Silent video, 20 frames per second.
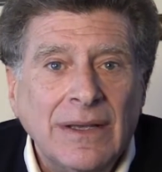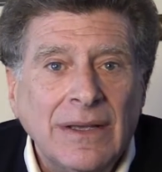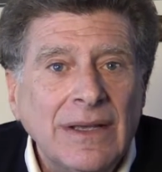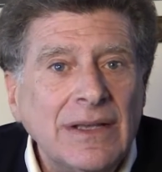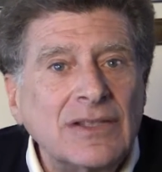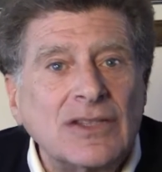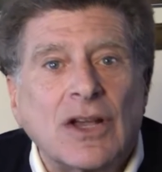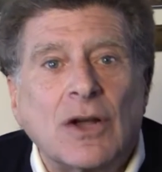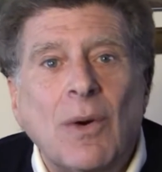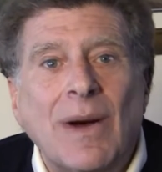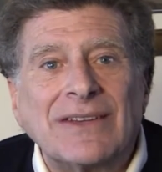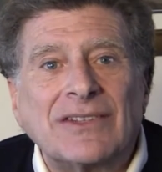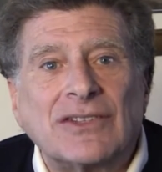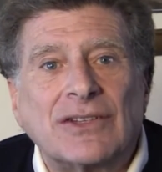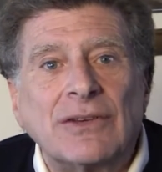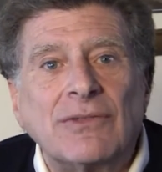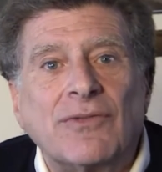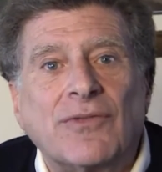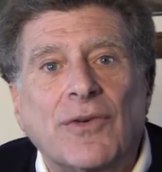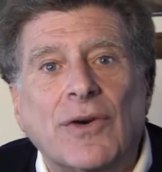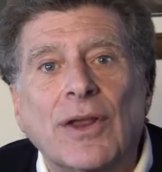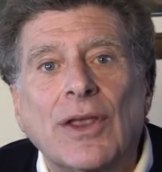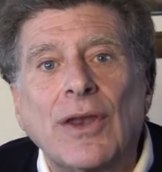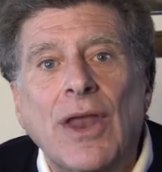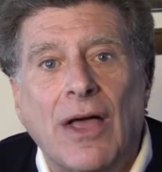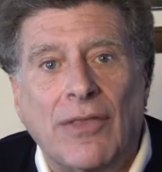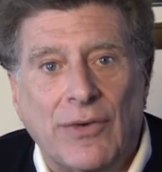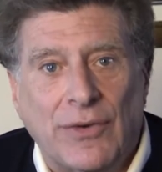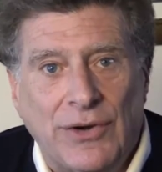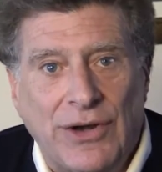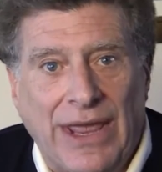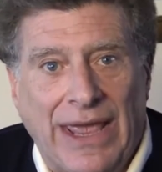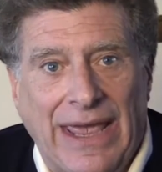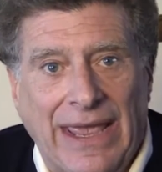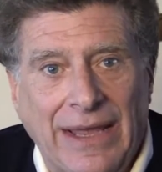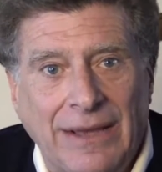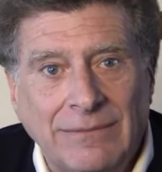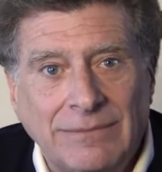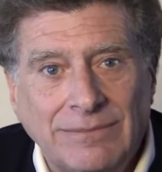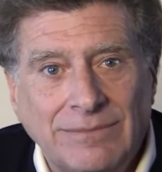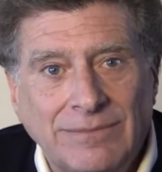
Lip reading: is a question for another day.